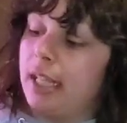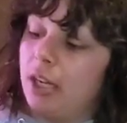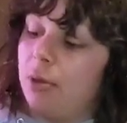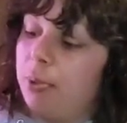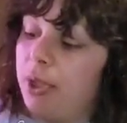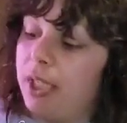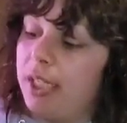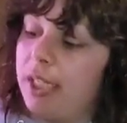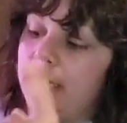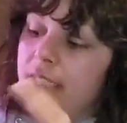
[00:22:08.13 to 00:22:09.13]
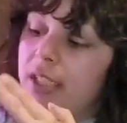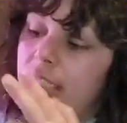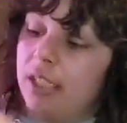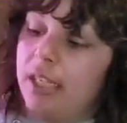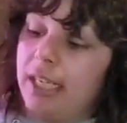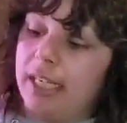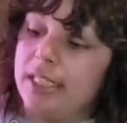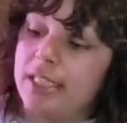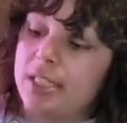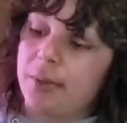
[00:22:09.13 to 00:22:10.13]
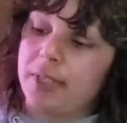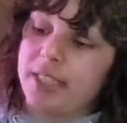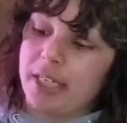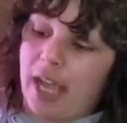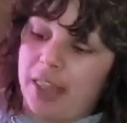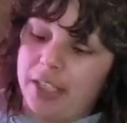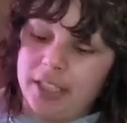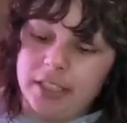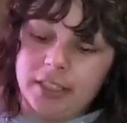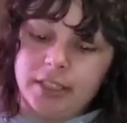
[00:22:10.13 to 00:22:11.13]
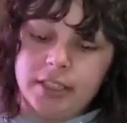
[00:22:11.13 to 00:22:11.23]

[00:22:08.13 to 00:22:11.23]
then I'll put it in there and I'll hand sew it together.